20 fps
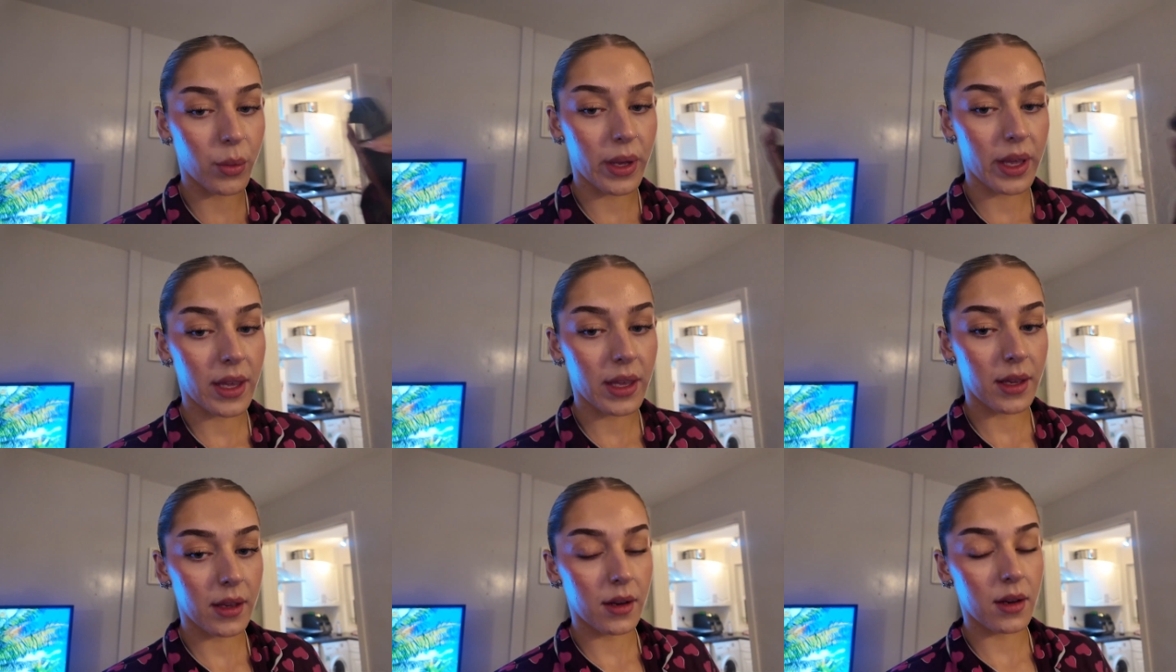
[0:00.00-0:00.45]

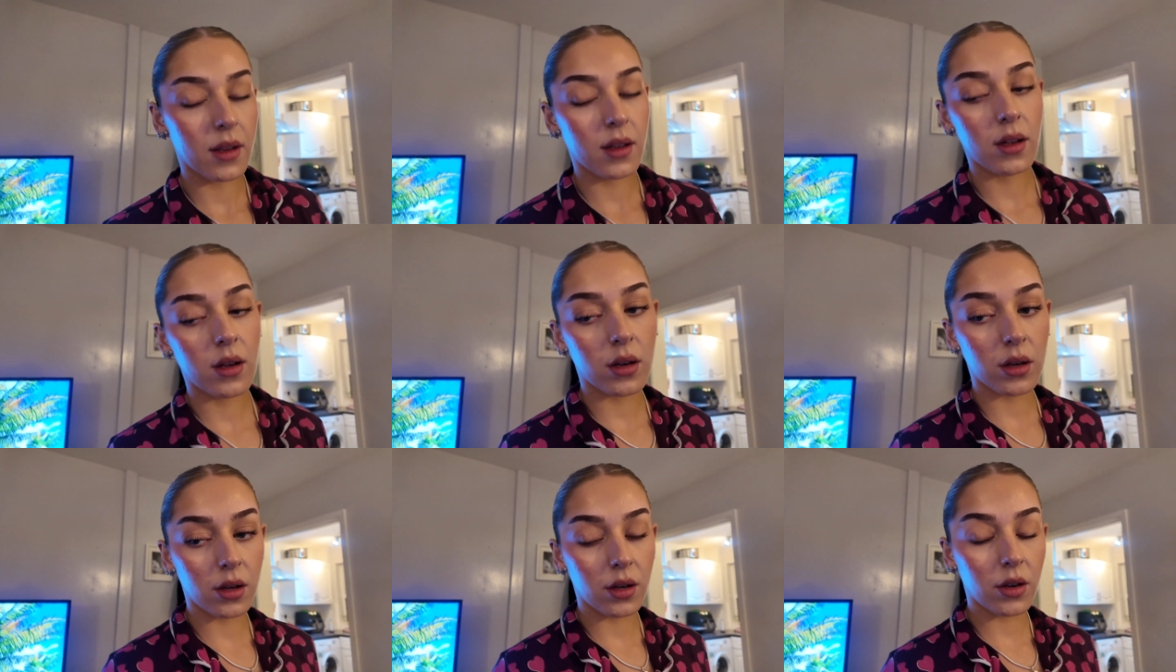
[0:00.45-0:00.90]
waiting,
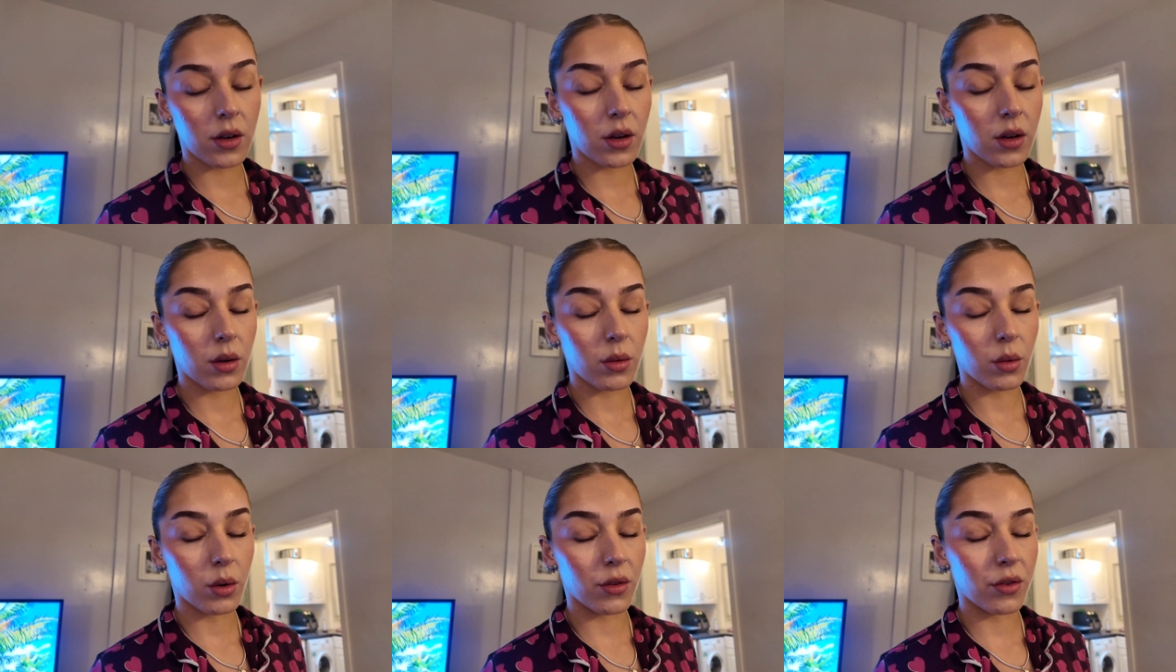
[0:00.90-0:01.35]

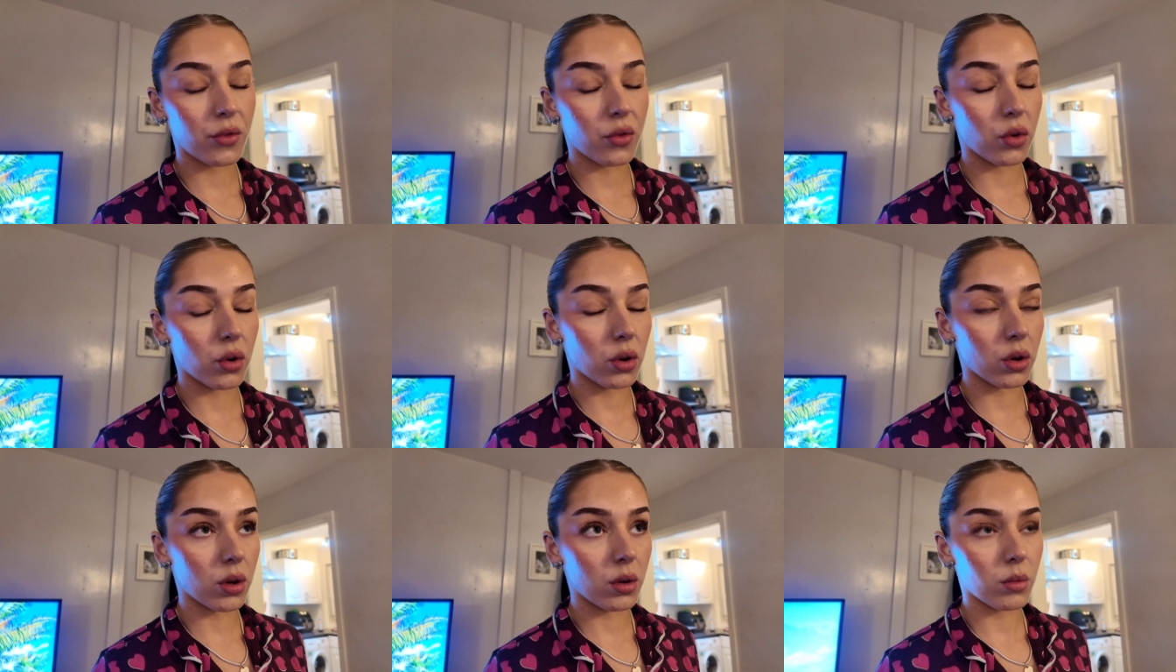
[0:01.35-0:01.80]
what
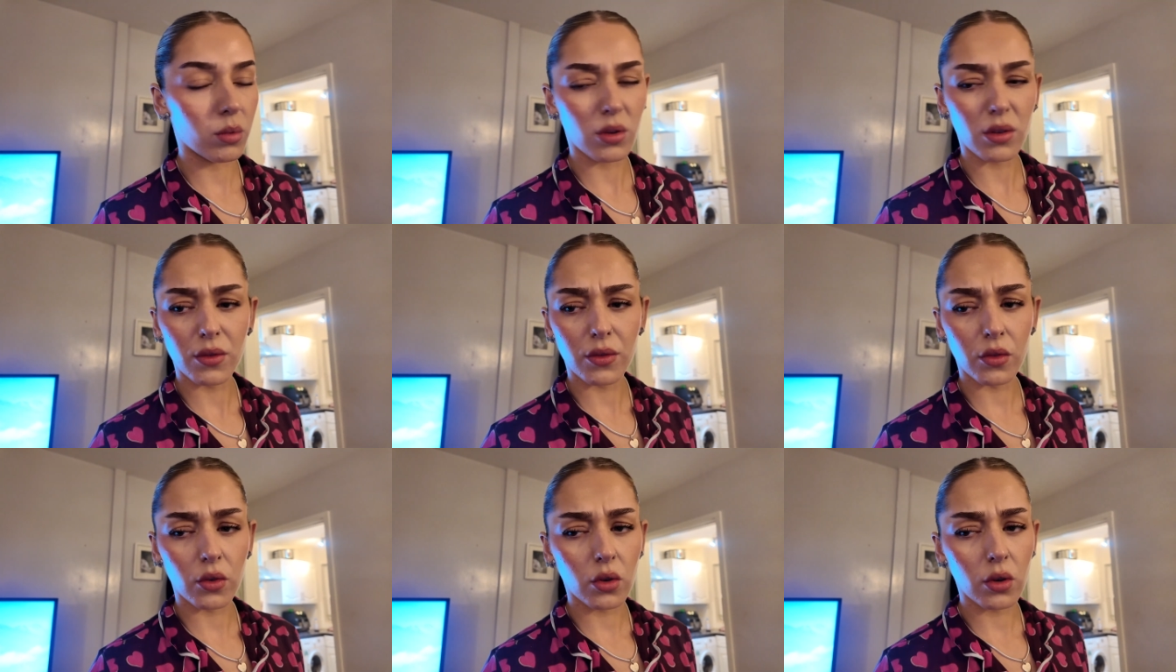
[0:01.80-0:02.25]
for? What
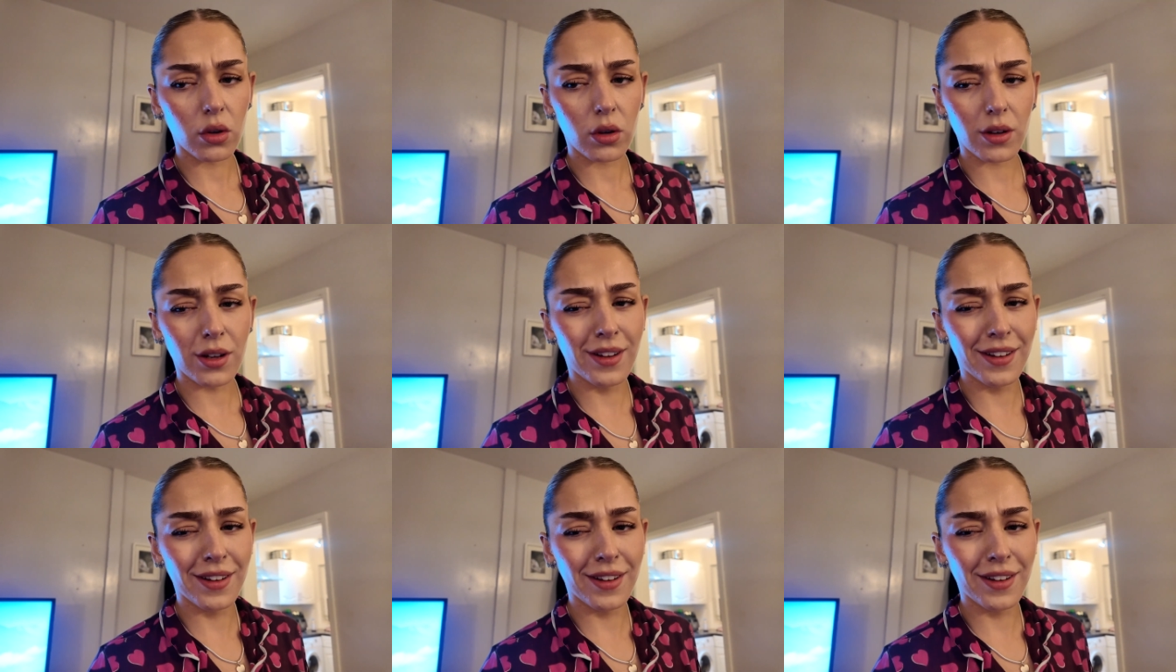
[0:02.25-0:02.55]
for?